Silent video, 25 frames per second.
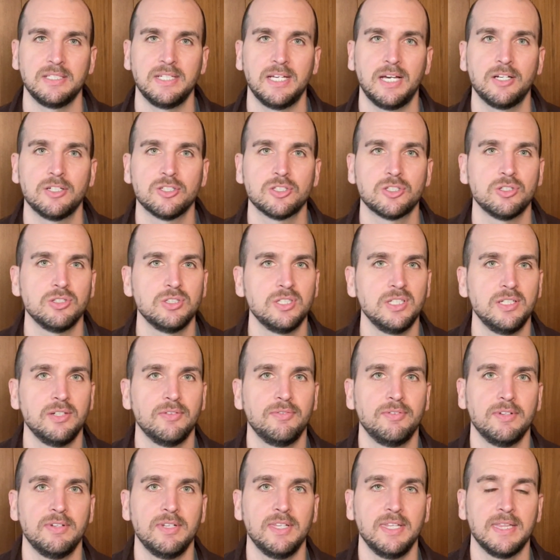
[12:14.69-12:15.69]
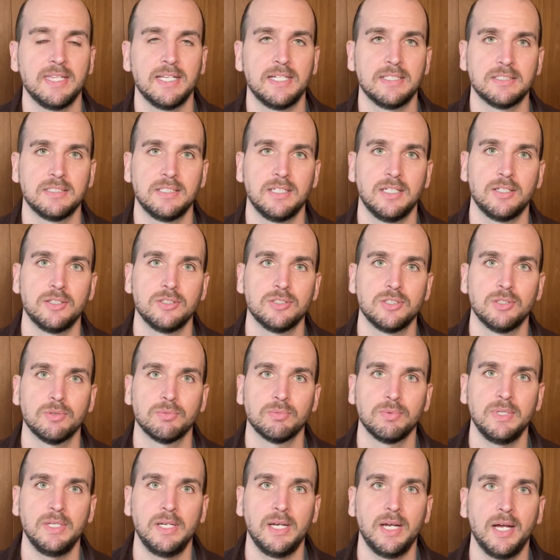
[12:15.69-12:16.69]
$13,000 to $15,000 in
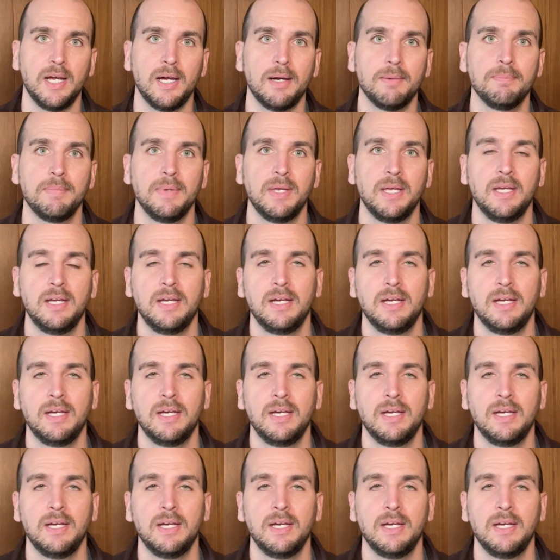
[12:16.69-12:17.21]
rehab.